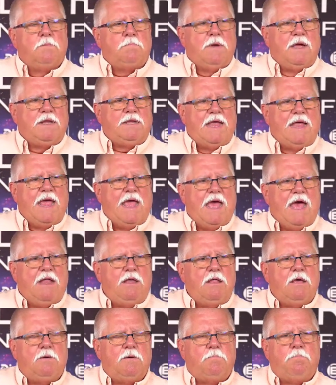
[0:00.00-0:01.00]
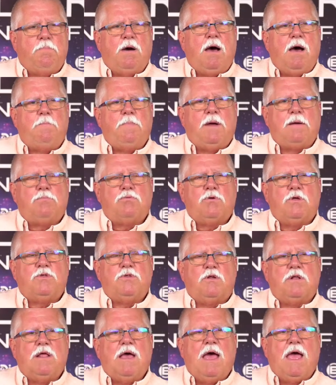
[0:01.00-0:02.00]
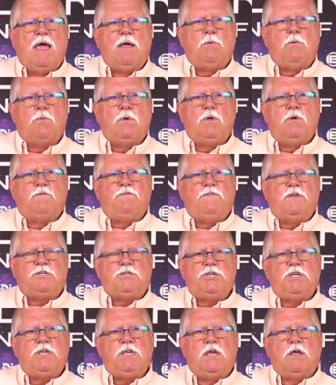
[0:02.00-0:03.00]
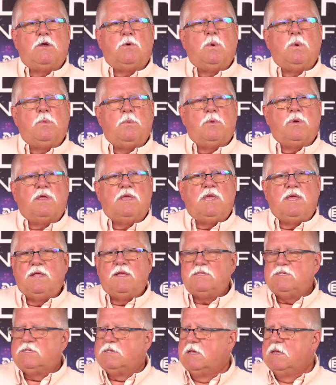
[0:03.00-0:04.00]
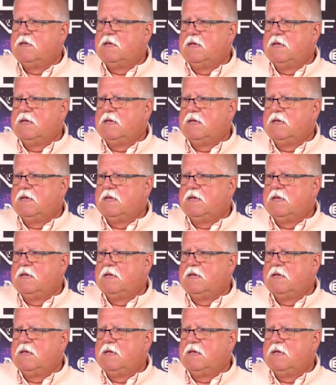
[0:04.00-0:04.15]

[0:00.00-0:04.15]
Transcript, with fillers: My dad bought my brother and I real fishing gear when we were kids,